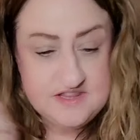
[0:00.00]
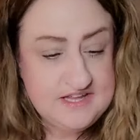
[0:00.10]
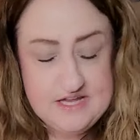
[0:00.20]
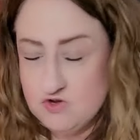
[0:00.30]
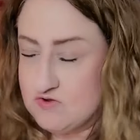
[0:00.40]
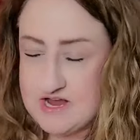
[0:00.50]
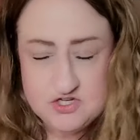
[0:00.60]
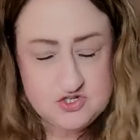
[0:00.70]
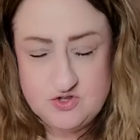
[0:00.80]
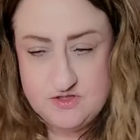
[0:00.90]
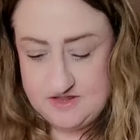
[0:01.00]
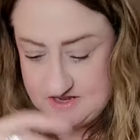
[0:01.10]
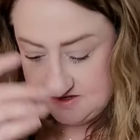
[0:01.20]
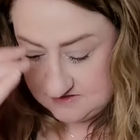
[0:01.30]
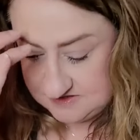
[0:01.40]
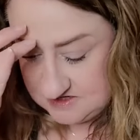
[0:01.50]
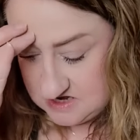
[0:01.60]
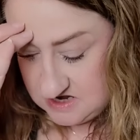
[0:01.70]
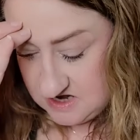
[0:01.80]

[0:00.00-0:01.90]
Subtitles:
think irrational things.